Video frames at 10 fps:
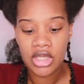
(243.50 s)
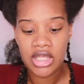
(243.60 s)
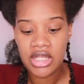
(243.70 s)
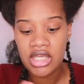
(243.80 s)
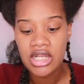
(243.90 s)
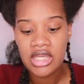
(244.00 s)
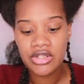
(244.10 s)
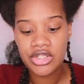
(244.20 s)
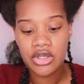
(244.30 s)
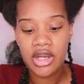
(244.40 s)
And then
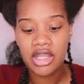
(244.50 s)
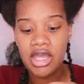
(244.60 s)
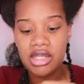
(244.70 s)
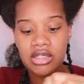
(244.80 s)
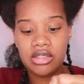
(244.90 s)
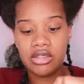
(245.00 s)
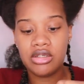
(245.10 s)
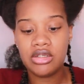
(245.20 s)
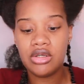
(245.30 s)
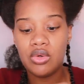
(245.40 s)
they'll start kind
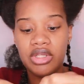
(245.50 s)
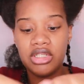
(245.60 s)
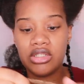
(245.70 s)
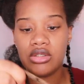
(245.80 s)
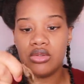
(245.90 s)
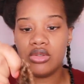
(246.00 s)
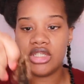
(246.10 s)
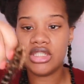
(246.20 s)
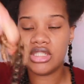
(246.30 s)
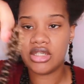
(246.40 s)
of going into
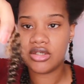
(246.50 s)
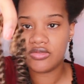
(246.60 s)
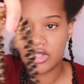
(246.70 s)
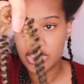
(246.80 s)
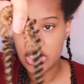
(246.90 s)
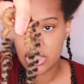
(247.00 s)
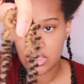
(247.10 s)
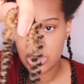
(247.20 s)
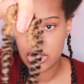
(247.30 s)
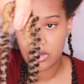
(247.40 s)
itself like
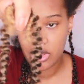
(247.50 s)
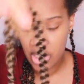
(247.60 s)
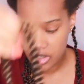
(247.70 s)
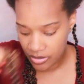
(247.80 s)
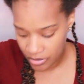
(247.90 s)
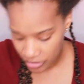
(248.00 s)
this, okay?